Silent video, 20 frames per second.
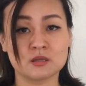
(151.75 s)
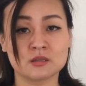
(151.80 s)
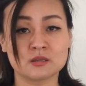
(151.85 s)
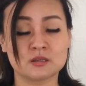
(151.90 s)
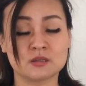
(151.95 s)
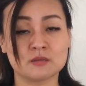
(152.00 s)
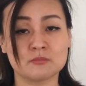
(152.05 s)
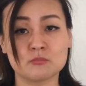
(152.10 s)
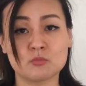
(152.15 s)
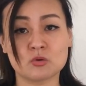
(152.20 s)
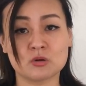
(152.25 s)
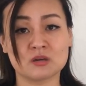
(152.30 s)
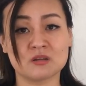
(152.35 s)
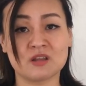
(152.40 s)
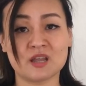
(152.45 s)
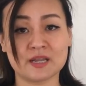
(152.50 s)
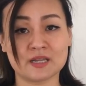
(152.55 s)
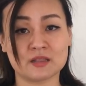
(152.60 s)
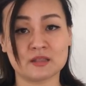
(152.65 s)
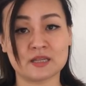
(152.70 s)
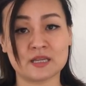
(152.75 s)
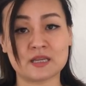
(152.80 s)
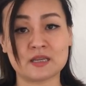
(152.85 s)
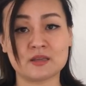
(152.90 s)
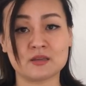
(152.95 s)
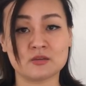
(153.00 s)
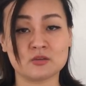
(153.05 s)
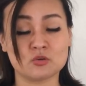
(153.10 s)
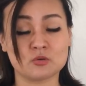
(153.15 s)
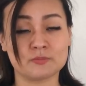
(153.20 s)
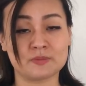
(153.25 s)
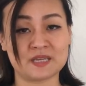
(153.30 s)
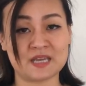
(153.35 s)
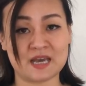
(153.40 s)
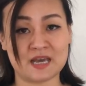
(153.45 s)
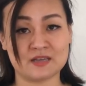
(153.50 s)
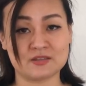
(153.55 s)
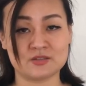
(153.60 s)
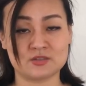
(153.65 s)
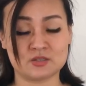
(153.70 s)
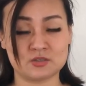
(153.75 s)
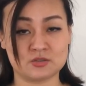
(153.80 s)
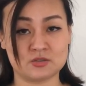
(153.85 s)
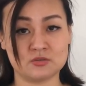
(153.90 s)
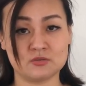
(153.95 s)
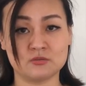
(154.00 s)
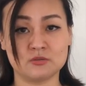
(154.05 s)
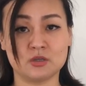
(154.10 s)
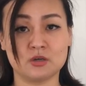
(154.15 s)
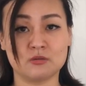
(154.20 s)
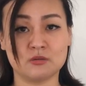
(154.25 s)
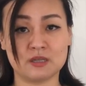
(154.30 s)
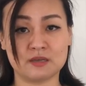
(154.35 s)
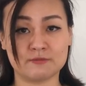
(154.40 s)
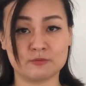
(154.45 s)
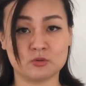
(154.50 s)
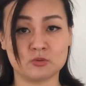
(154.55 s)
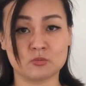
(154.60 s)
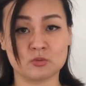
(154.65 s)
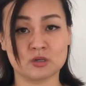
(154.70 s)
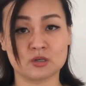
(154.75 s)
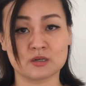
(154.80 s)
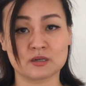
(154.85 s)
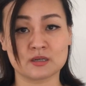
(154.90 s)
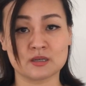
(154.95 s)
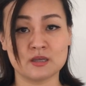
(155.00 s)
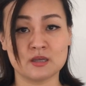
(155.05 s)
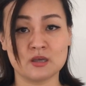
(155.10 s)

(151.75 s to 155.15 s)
the more likely you'll be asked to do low-level work,